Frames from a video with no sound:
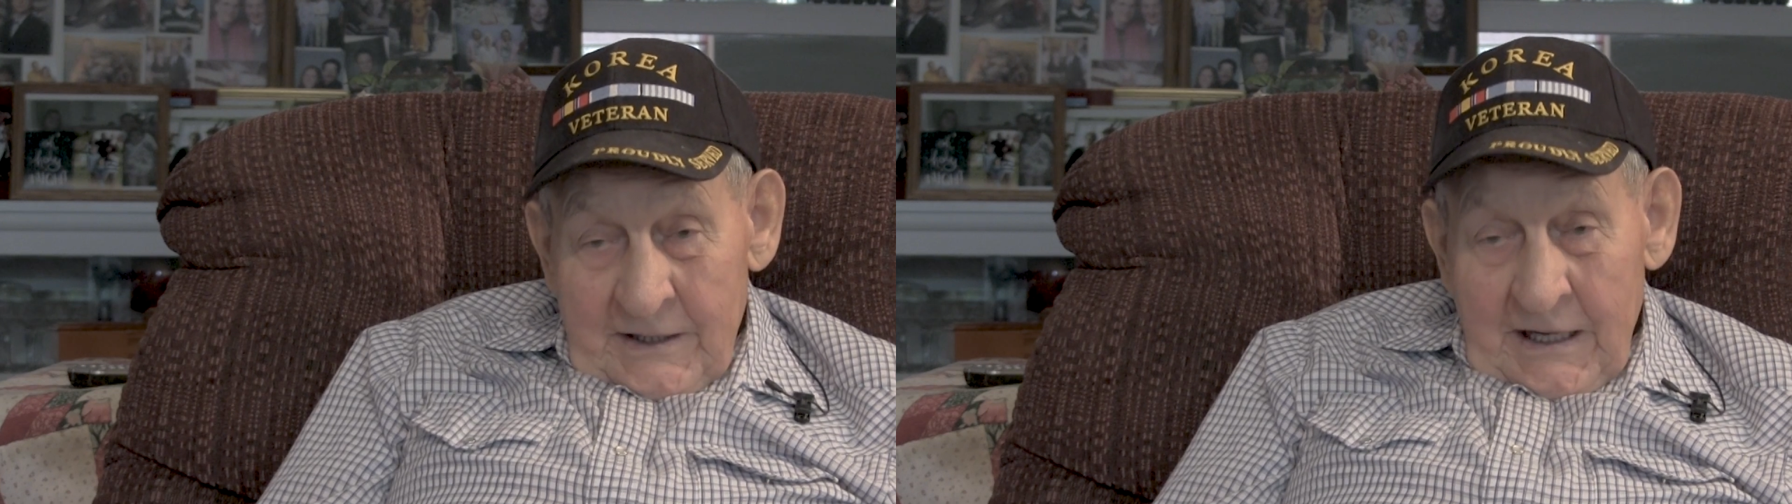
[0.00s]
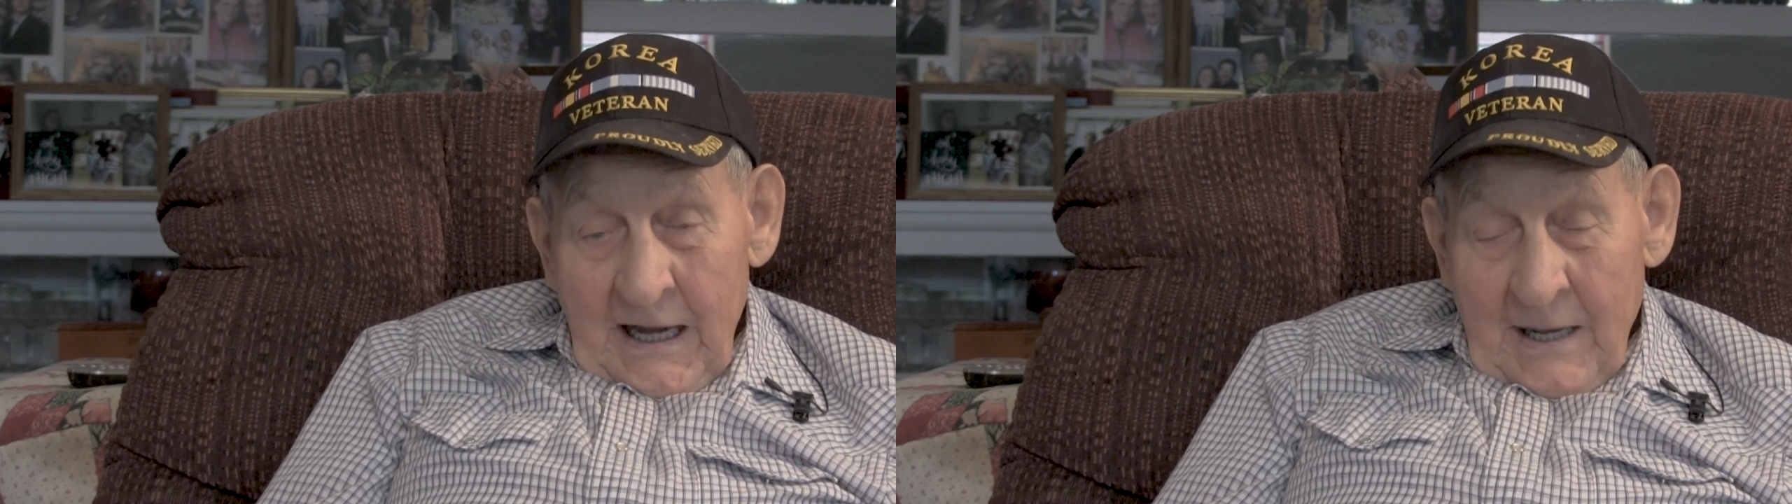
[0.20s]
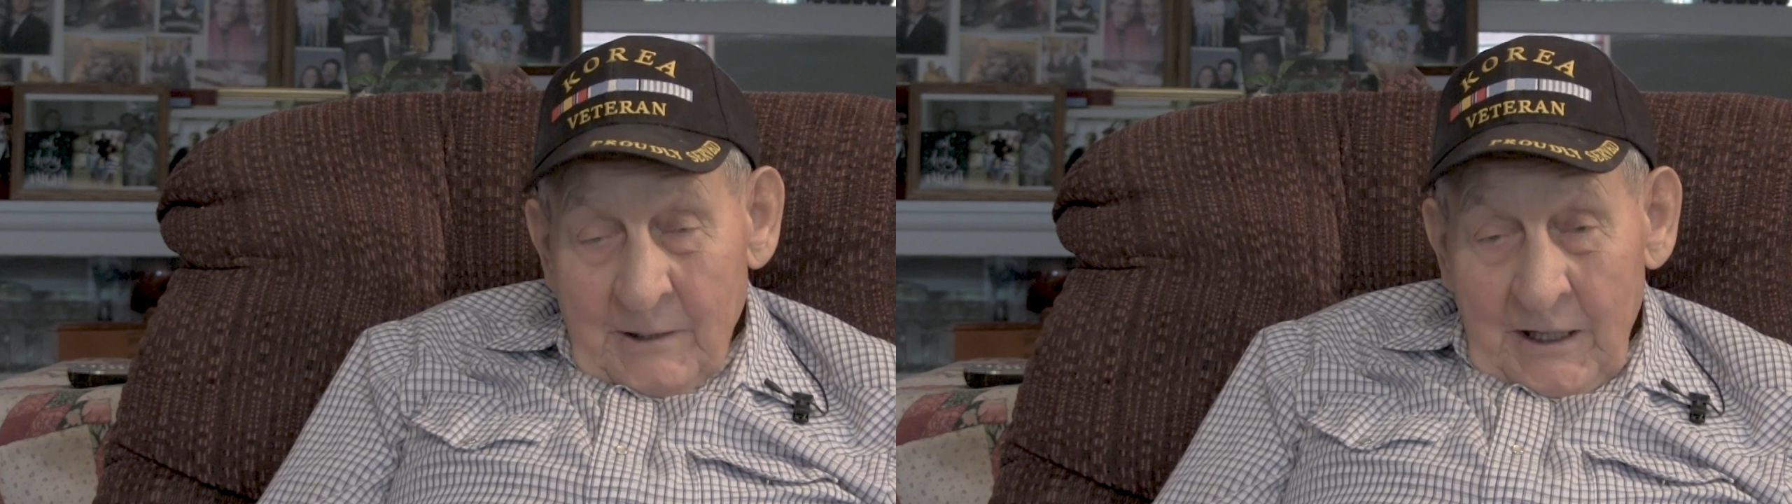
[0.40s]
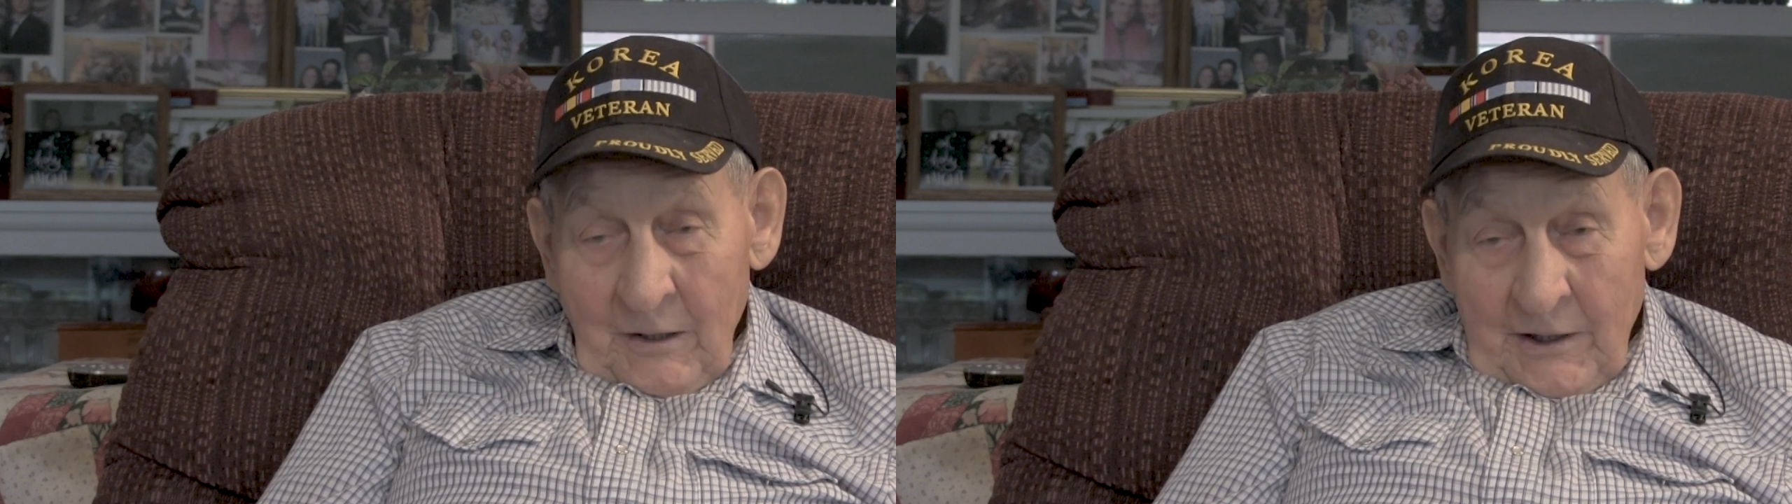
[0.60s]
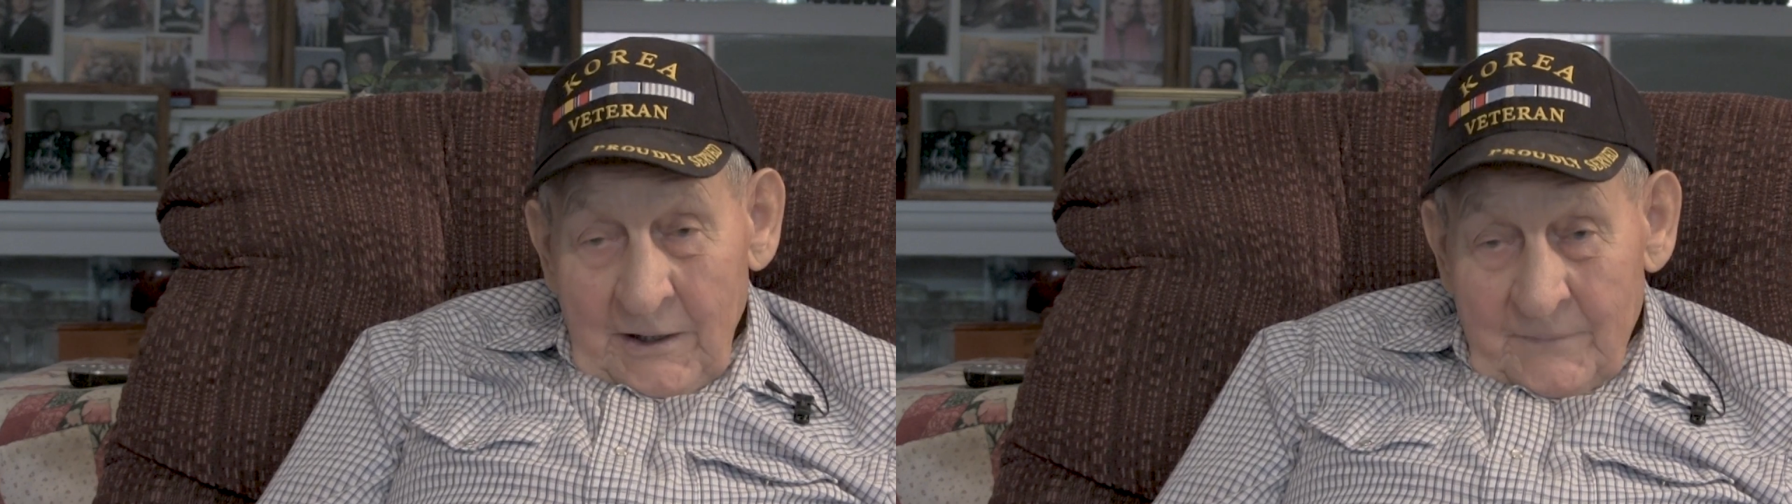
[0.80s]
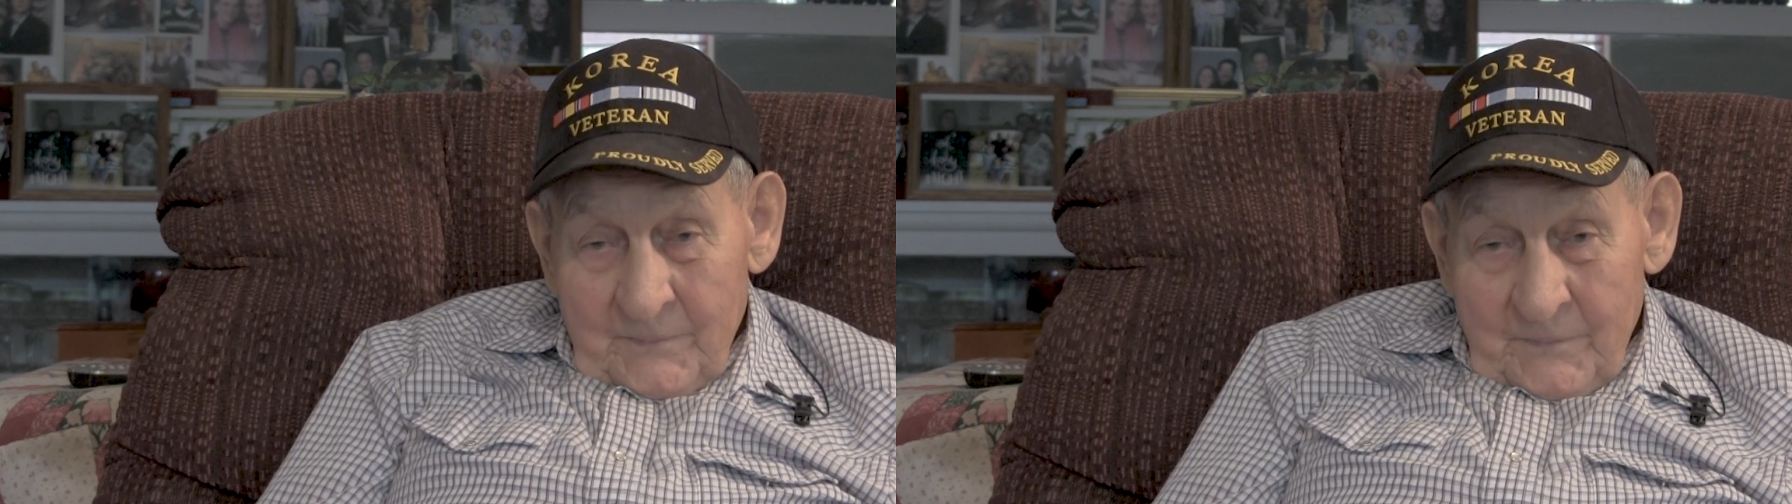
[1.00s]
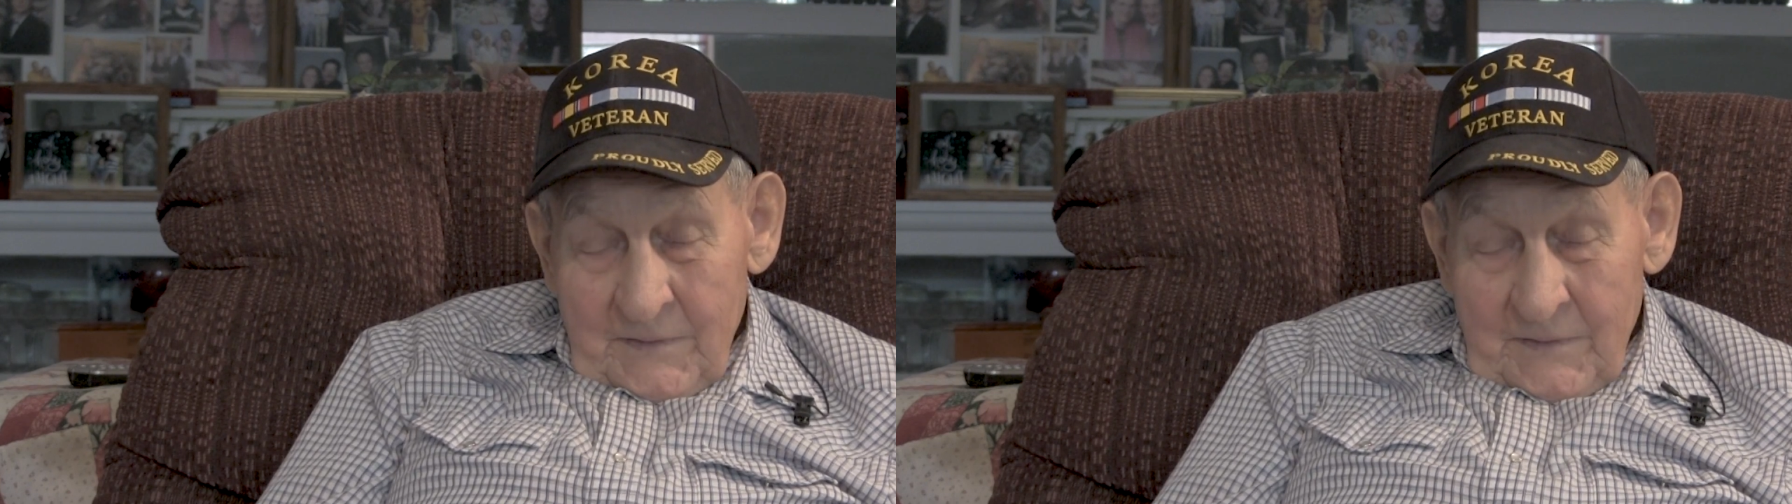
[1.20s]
in the Ammon area,